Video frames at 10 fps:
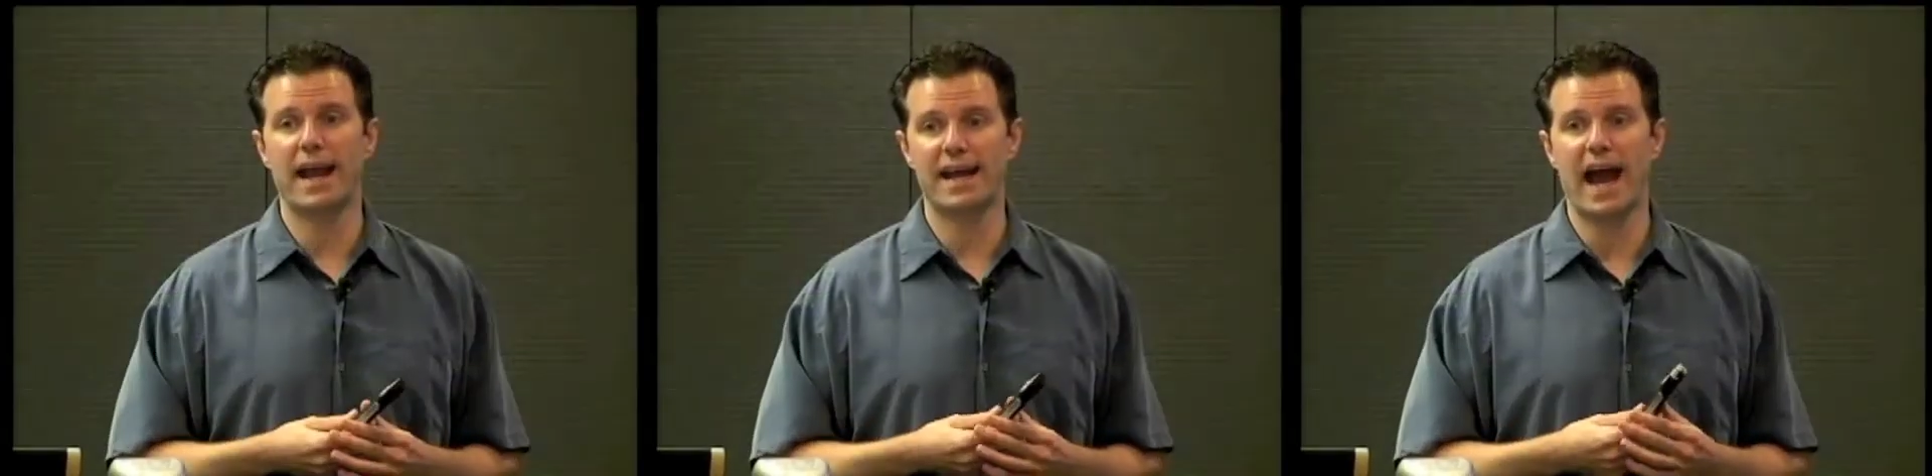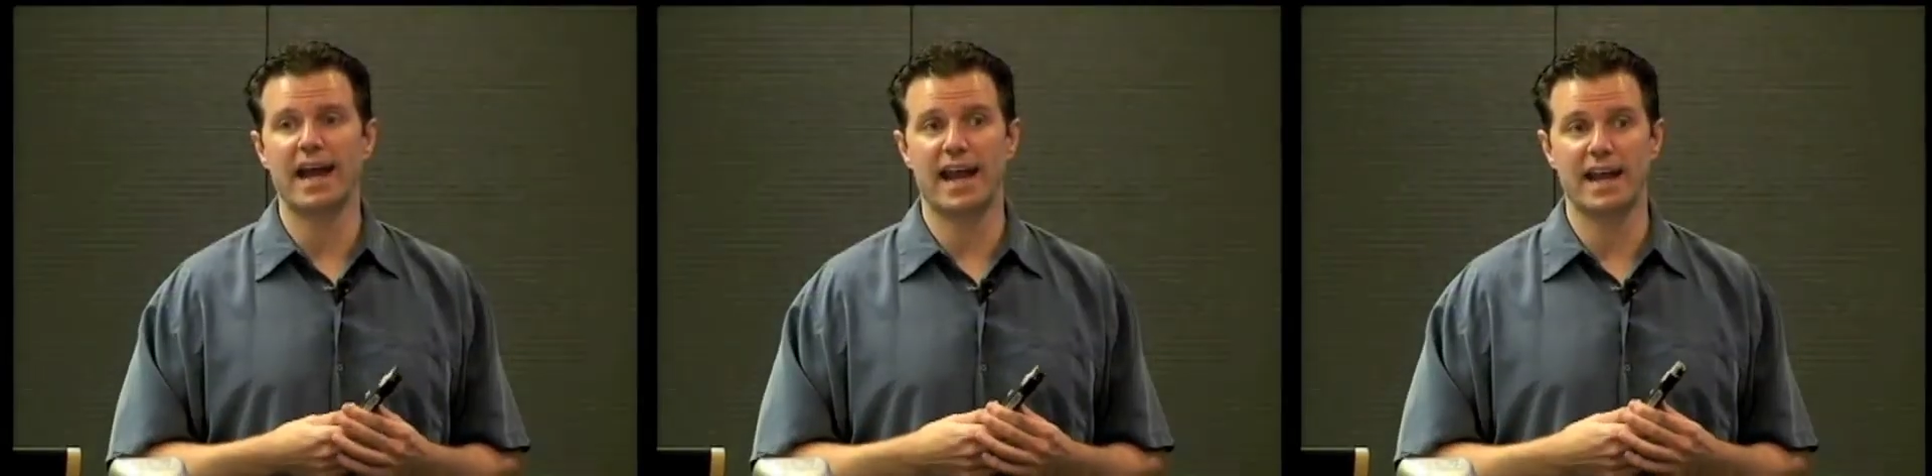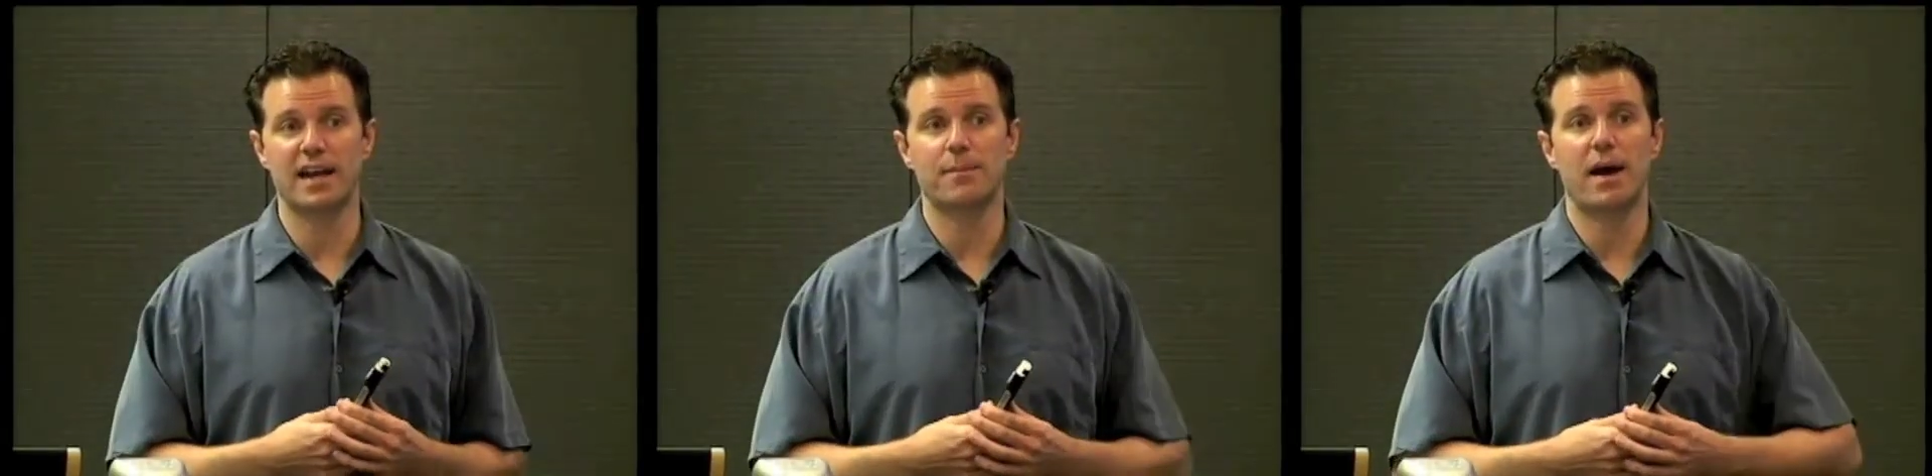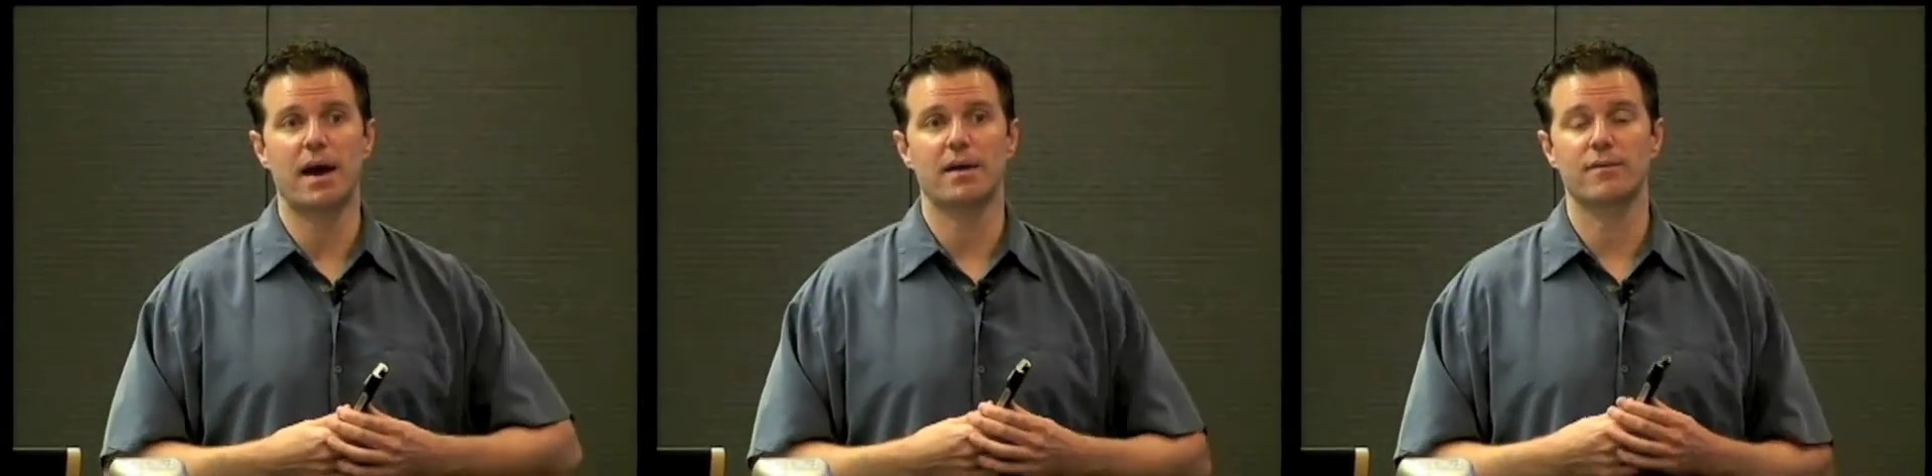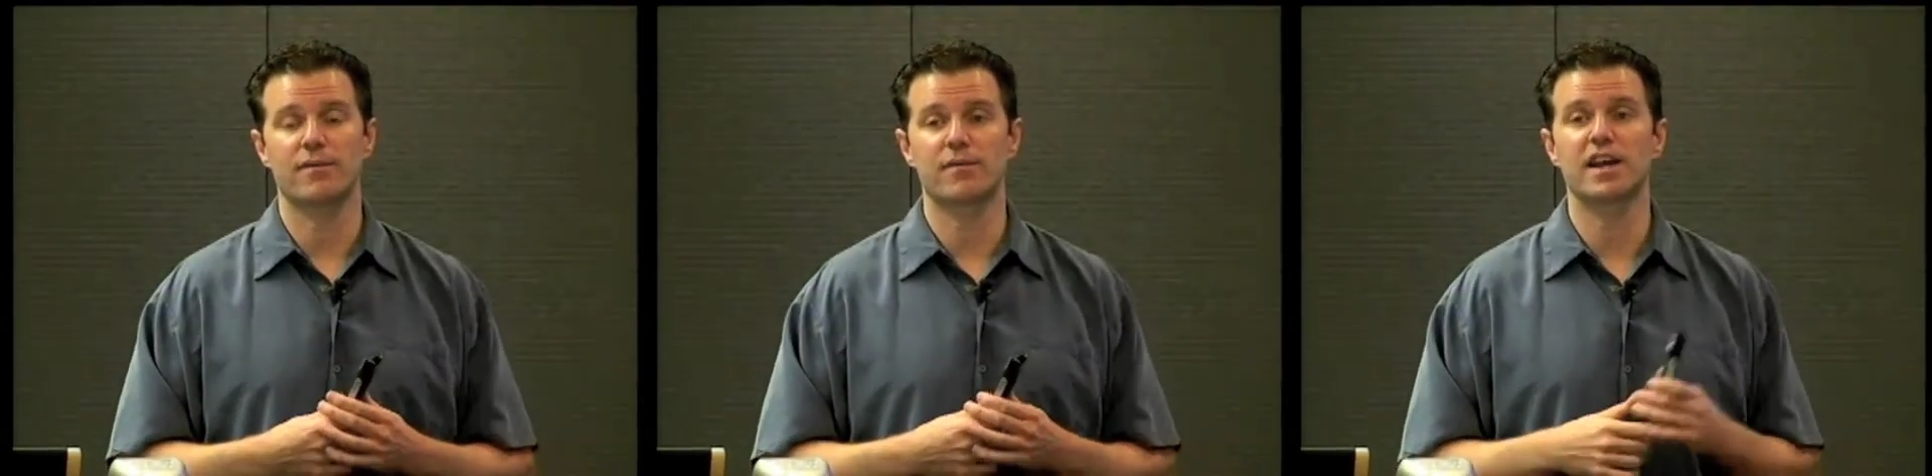guy I ended up
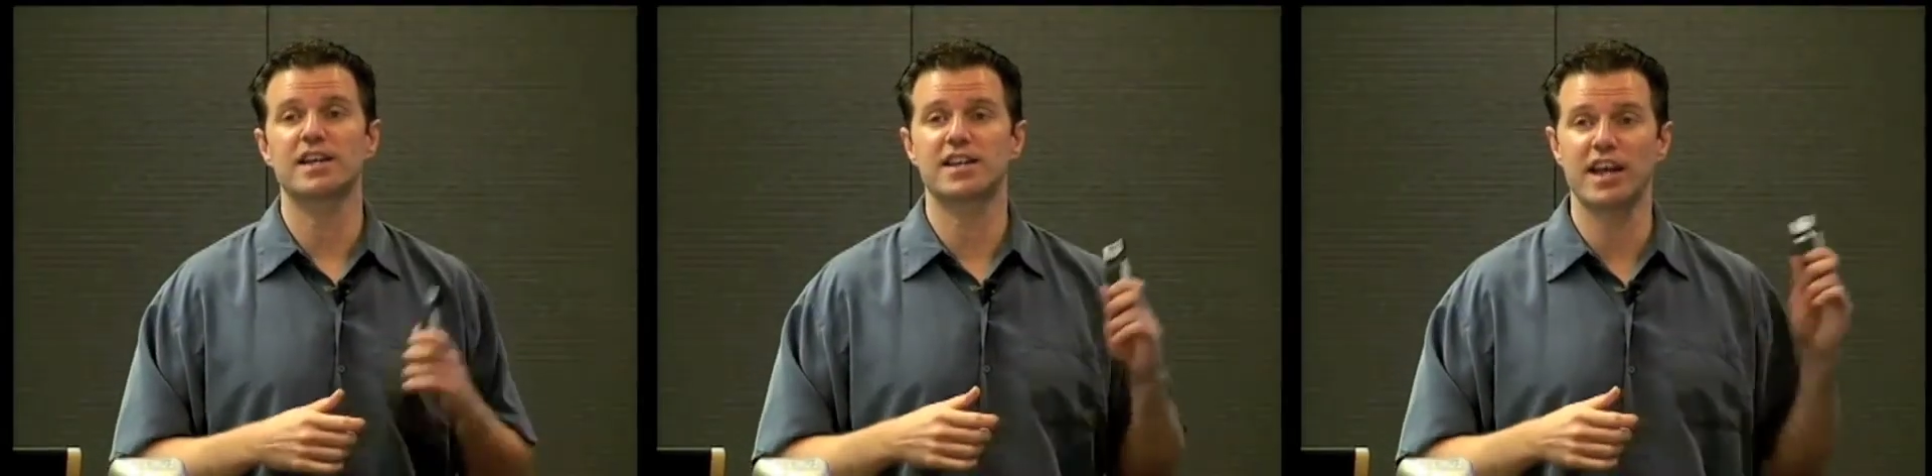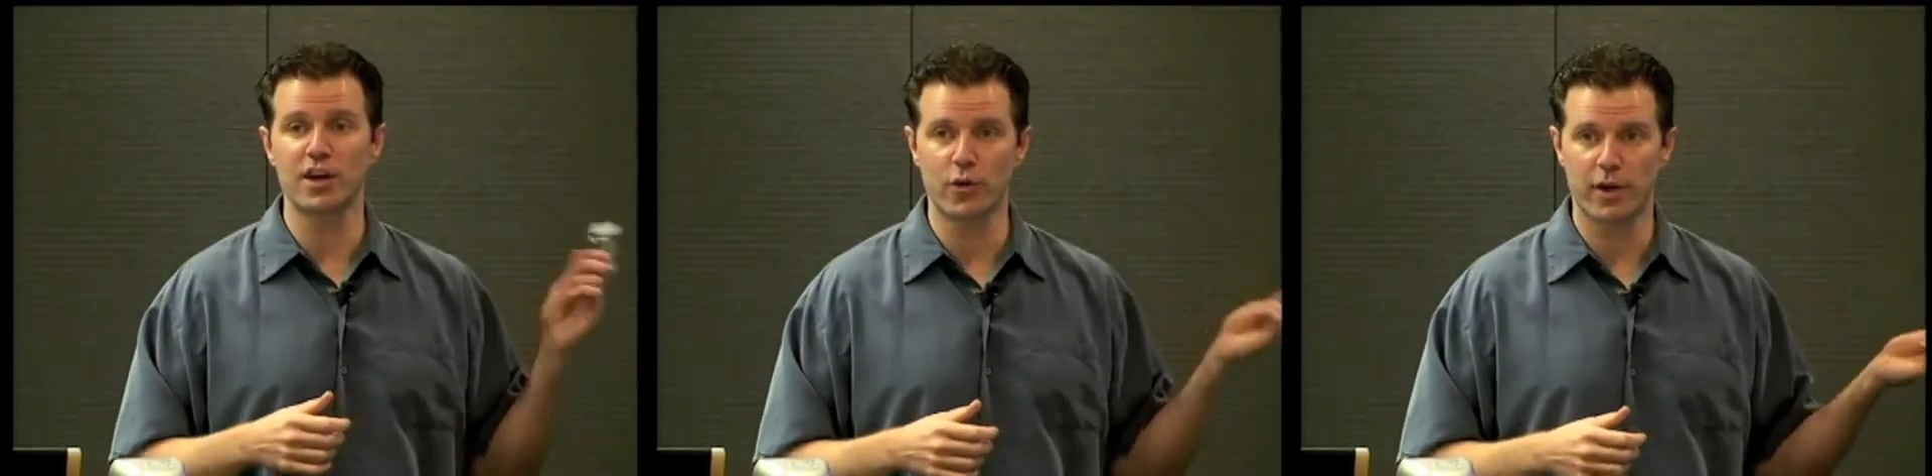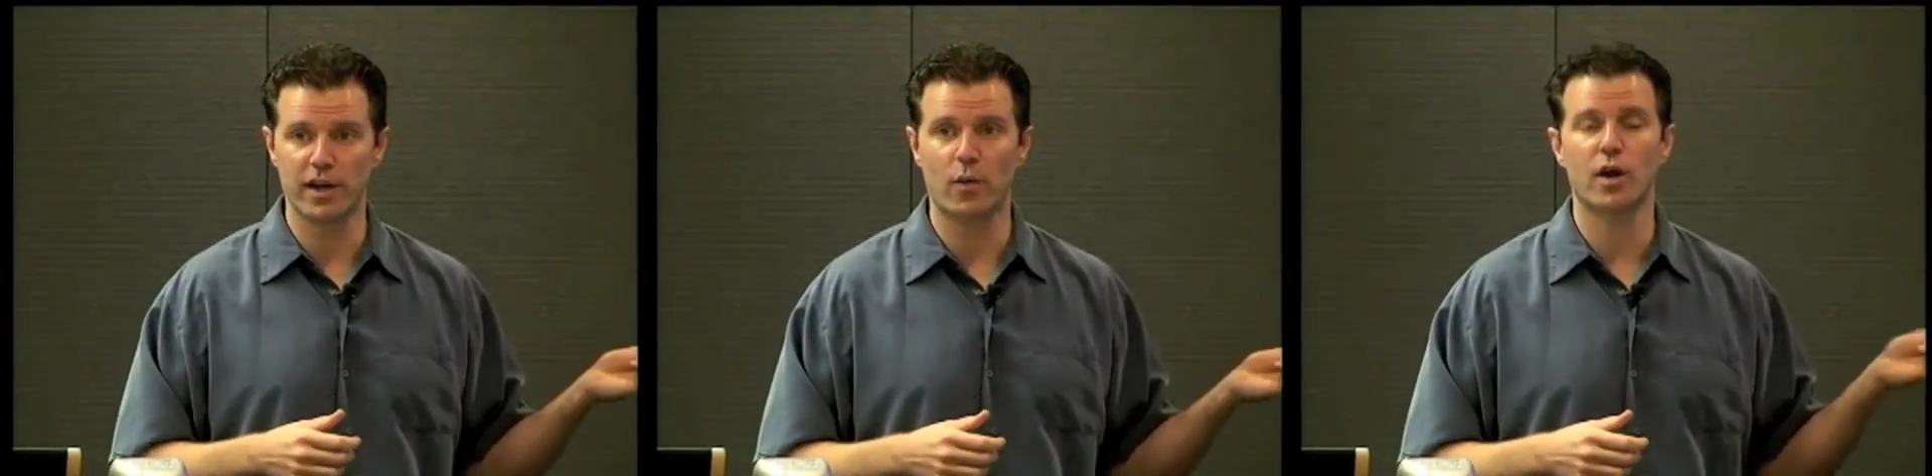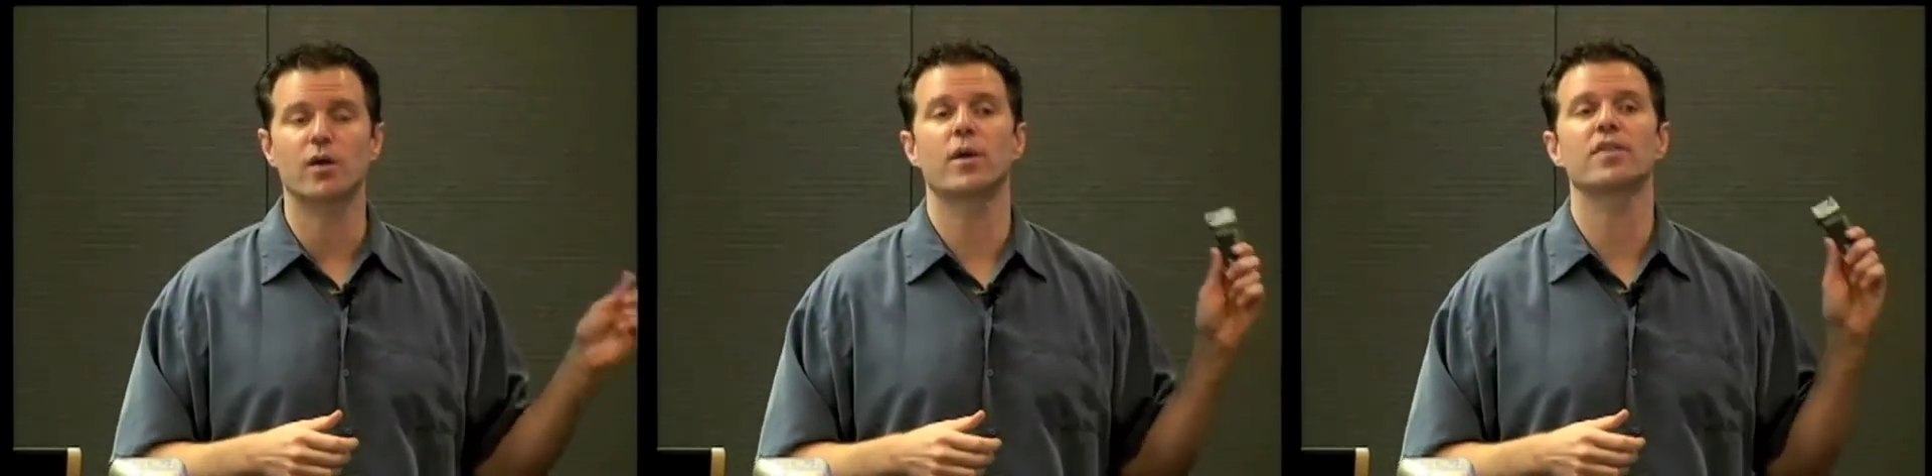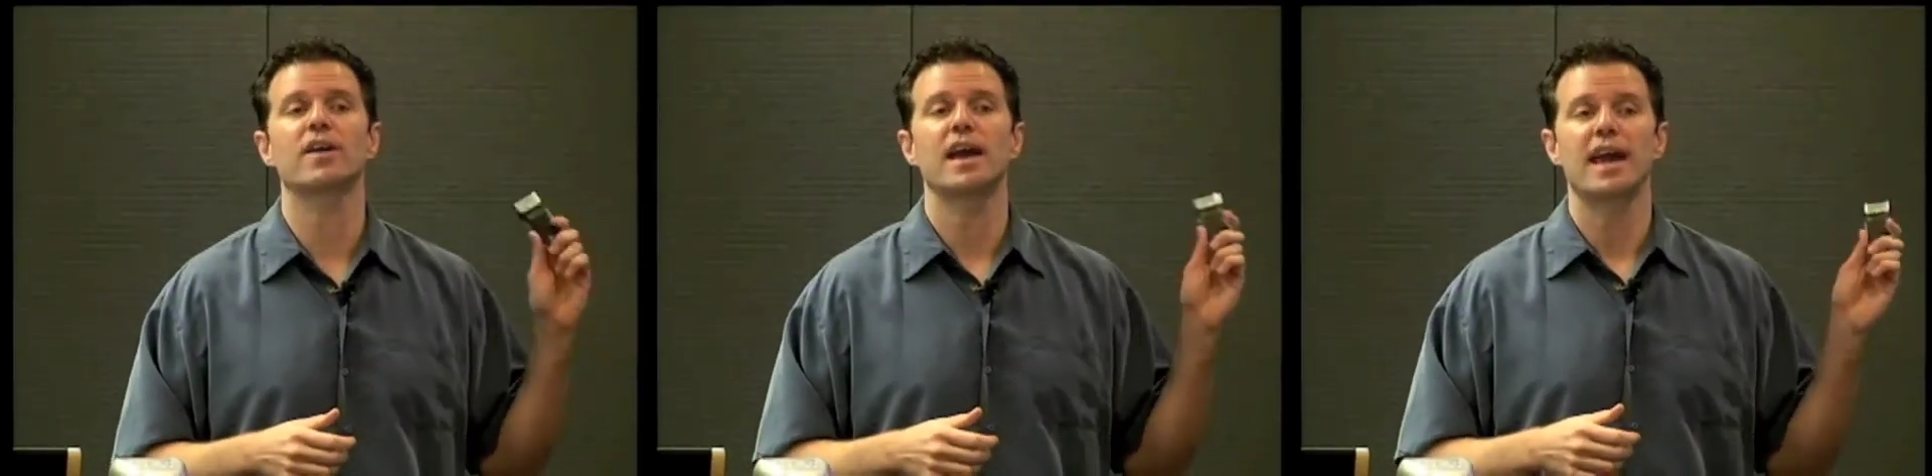continuing to work
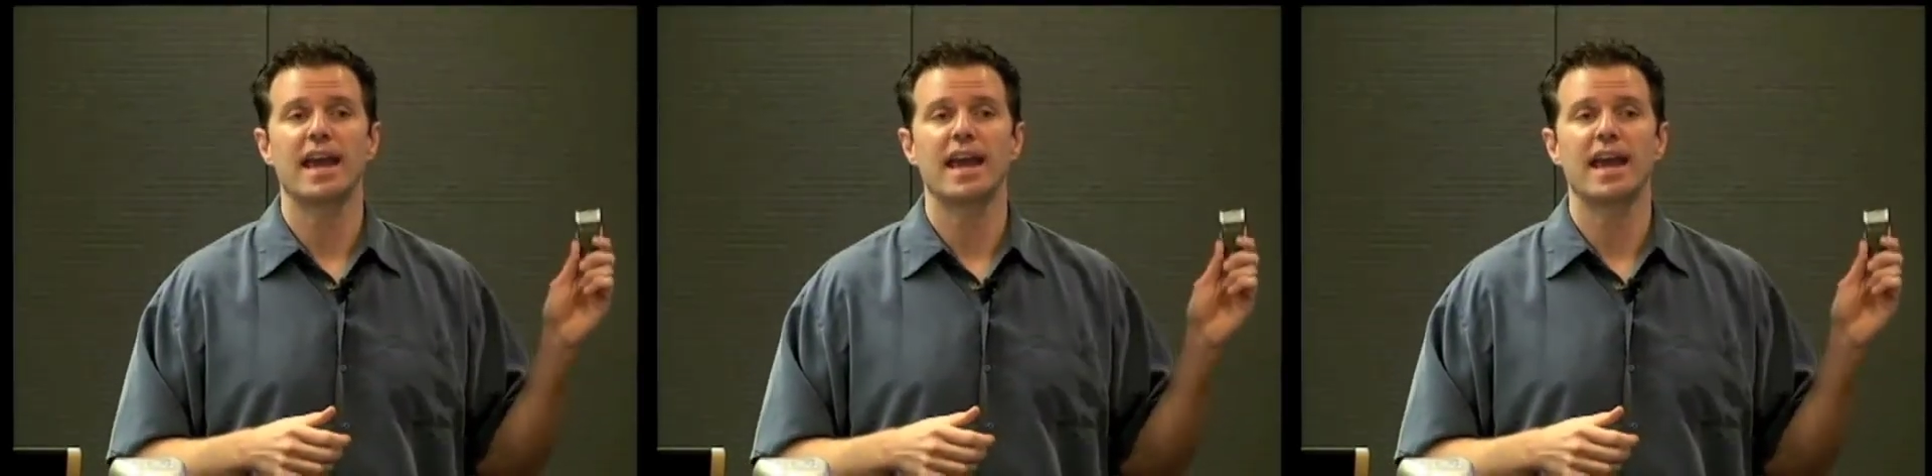with,